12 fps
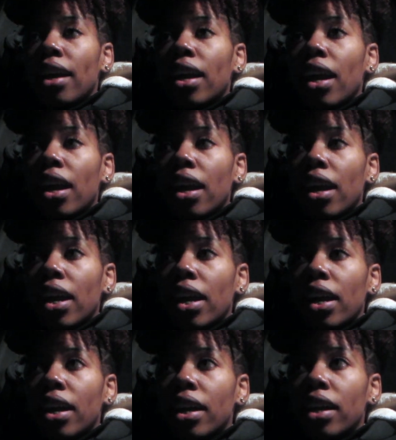
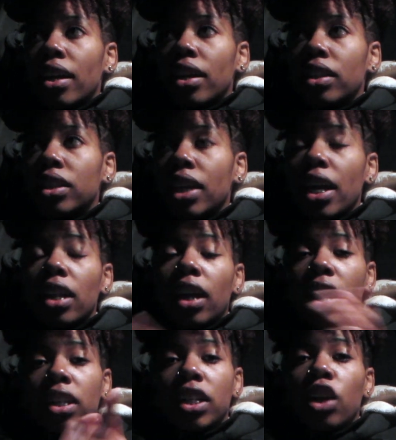And yeah,
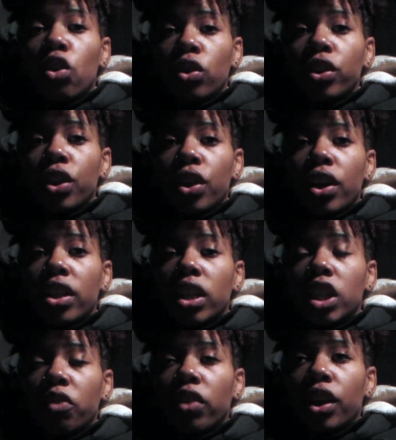like I said earlier in
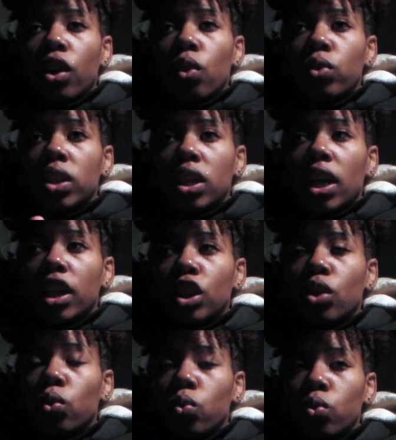this video, stay
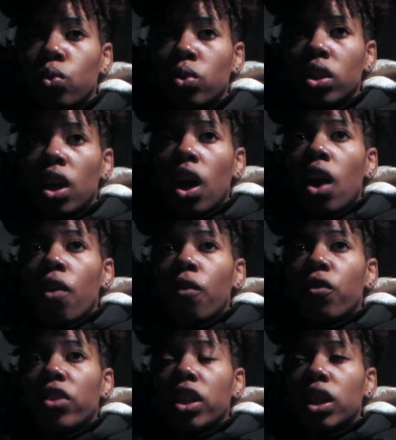tuned
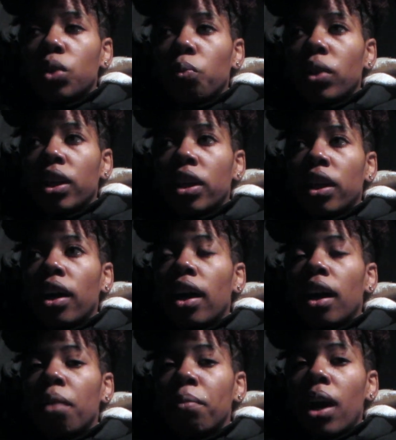for this week,
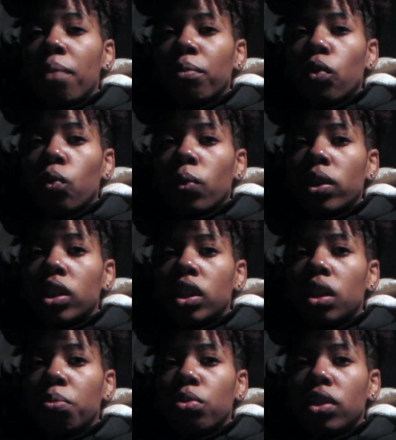I'm going
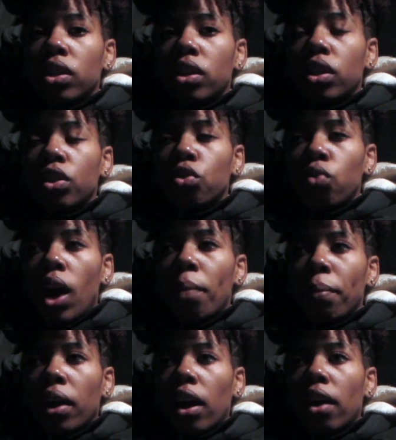to be
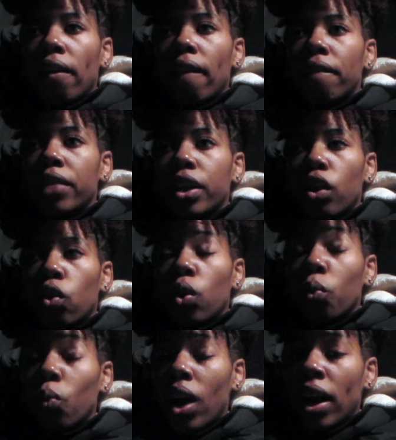dropping out a video
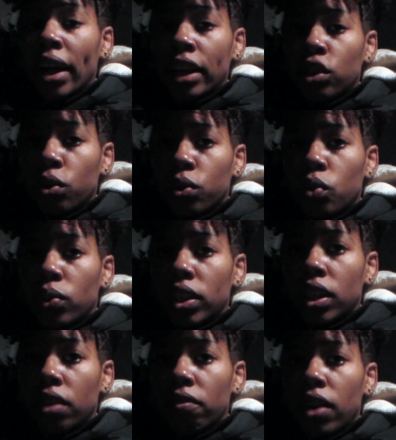on why I chose
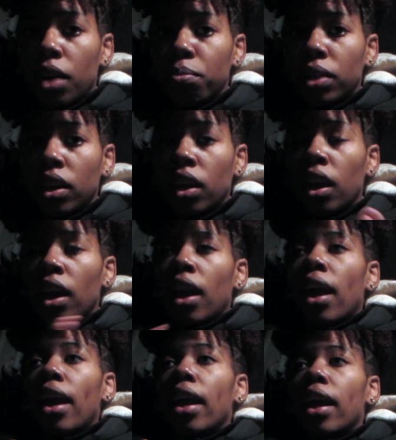Christine Valmy
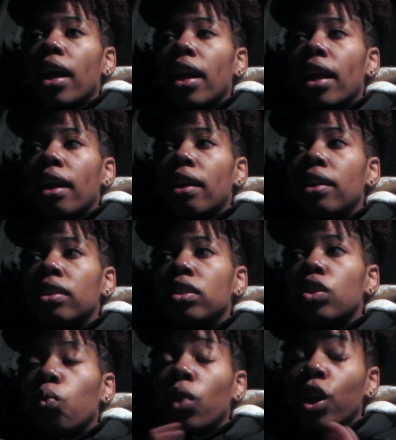
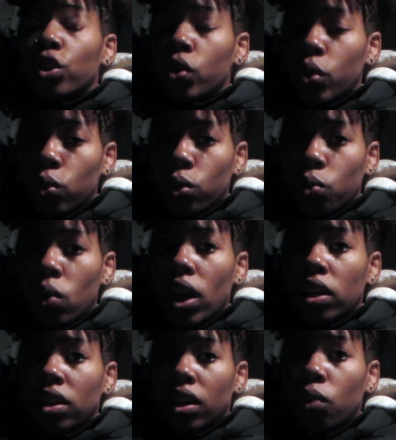and what other schools
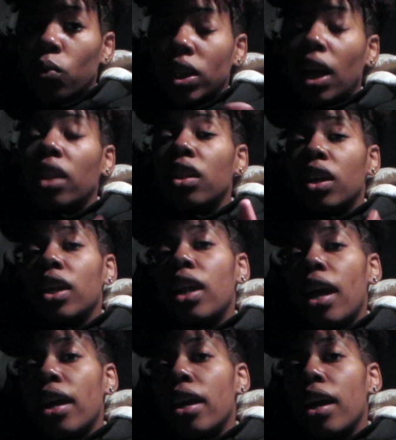was I looking
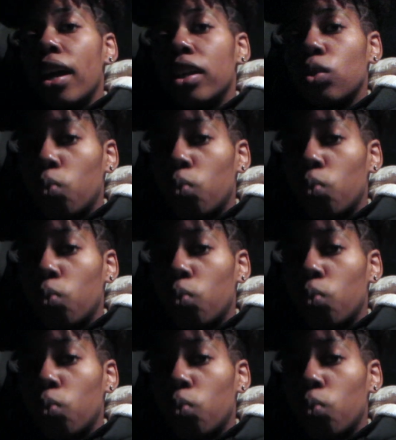at as